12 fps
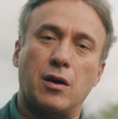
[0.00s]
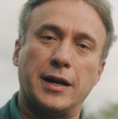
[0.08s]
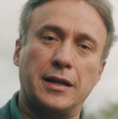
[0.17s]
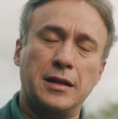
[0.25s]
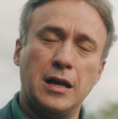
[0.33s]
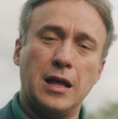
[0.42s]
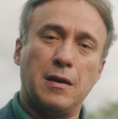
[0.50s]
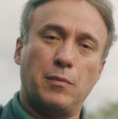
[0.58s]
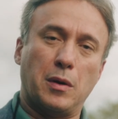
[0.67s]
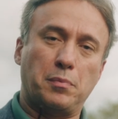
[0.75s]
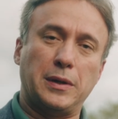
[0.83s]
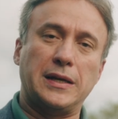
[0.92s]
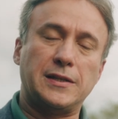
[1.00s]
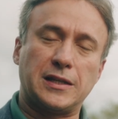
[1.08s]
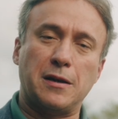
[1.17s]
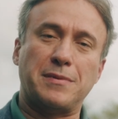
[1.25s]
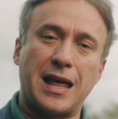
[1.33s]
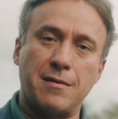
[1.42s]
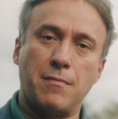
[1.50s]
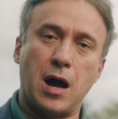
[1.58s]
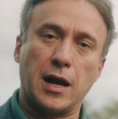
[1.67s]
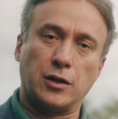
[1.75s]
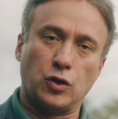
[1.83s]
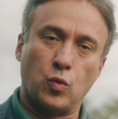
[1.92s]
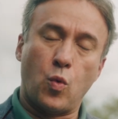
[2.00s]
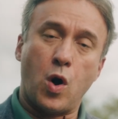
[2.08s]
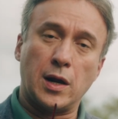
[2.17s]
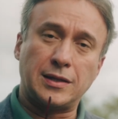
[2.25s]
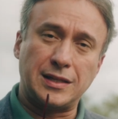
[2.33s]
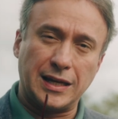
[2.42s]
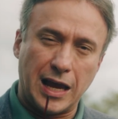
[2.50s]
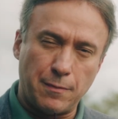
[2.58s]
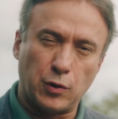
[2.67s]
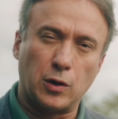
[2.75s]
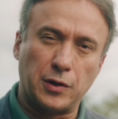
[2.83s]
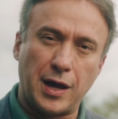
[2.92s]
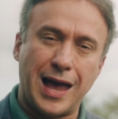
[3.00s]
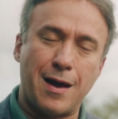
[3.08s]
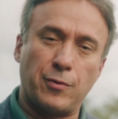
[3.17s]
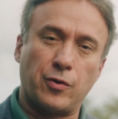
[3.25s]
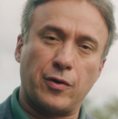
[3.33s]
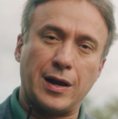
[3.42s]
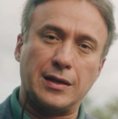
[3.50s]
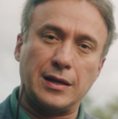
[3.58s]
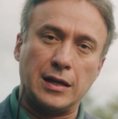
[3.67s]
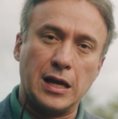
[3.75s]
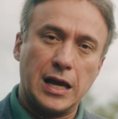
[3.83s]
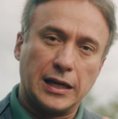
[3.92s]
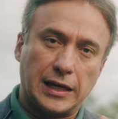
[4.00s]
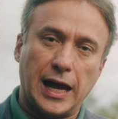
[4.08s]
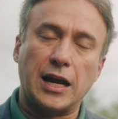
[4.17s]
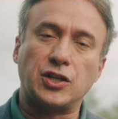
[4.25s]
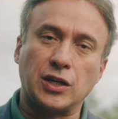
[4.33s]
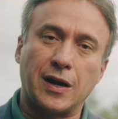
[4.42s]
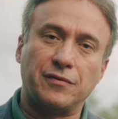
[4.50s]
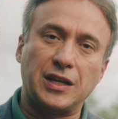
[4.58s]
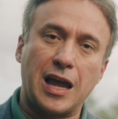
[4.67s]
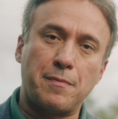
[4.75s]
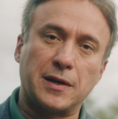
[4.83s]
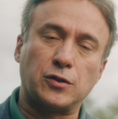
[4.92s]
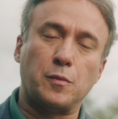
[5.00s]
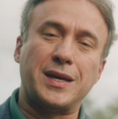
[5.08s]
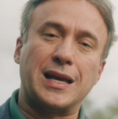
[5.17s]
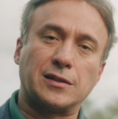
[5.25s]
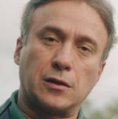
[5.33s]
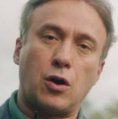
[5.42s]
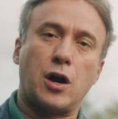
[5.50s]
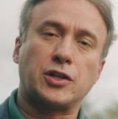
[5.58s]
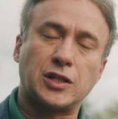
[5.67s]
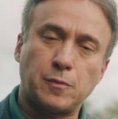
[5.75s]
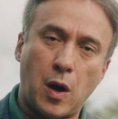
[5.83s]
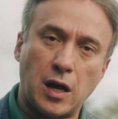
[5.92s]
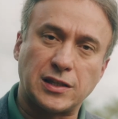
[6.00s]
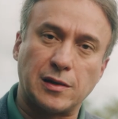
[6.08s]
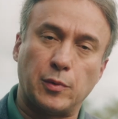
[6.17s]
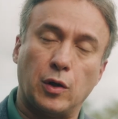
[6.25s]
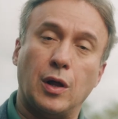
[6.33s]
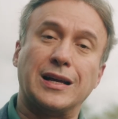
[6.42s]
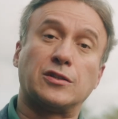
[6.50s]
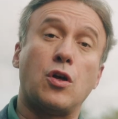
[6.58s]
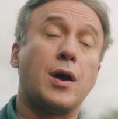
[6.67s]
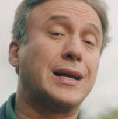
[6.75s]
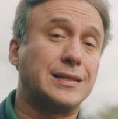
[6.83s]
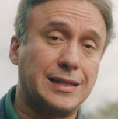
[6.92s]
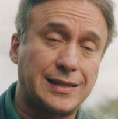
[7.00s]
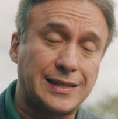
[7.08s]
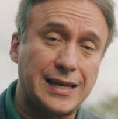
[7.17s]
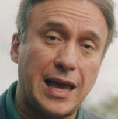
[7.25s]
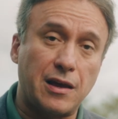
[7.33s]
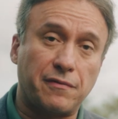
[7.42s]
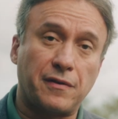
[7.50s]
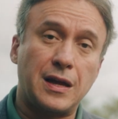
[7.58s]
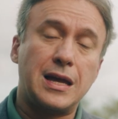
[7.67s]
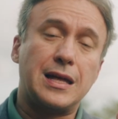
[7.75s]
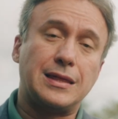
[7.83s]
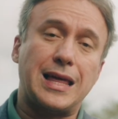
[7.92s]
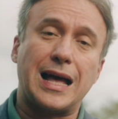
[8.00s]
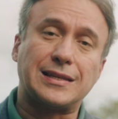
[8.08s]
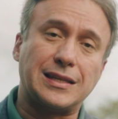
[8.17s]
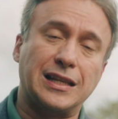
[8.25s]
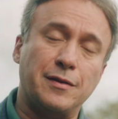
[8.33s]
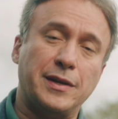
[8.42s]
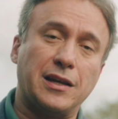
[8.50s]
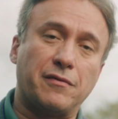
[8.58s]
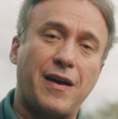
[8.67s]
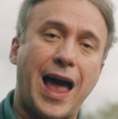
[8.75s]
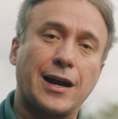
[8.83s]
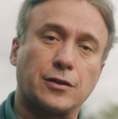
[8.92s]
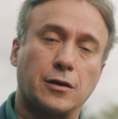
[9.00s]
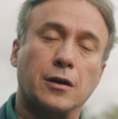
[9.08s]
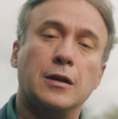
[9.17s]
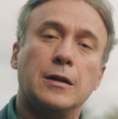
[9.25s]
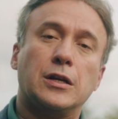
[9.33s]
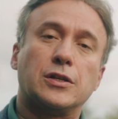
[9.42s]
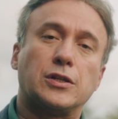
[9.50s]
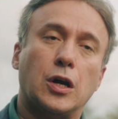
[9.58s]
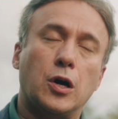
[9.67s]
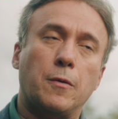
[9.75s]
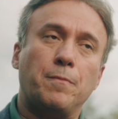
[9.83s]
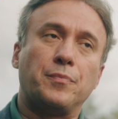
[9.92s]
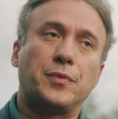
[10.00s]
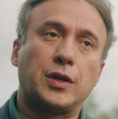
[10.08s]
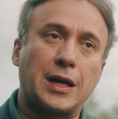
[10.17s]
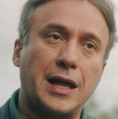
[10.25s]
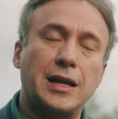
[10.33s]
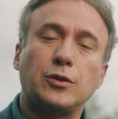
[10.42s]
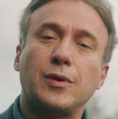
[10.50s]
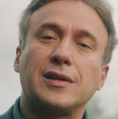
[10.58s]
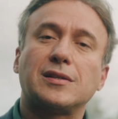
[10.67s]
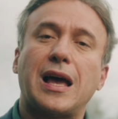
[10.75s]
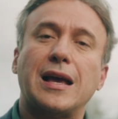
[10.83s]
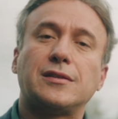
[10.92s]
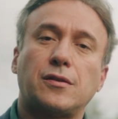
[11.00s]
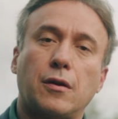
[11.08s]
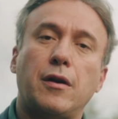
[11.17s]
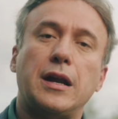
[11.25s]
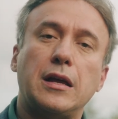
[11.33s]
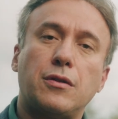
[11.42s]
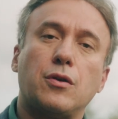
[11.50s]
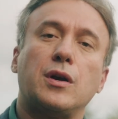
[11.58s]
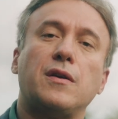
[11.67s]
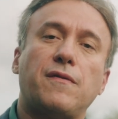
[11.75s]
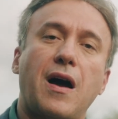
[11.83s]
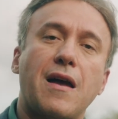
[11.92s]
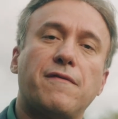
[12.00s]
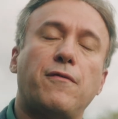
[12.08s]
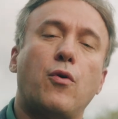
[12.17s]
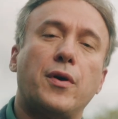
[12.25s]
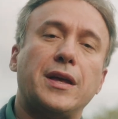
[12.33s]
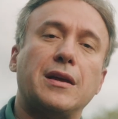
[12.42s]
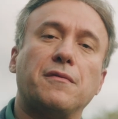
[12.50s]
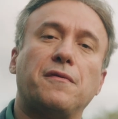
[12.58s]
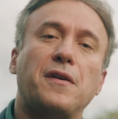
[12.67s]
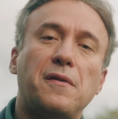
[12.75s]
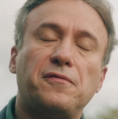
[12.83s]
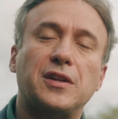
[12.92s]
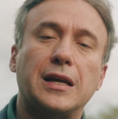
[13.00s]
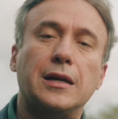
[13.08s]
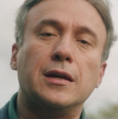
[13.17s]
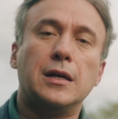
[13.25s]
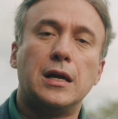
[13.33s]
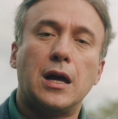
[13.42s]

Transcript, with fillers: on it, but please keep that in mind. You want the apical diameter and the gauging of the apex to be as large as possible as long as it's safe. That's the limiting factor. So getting to a size 30, 35, 40, and 50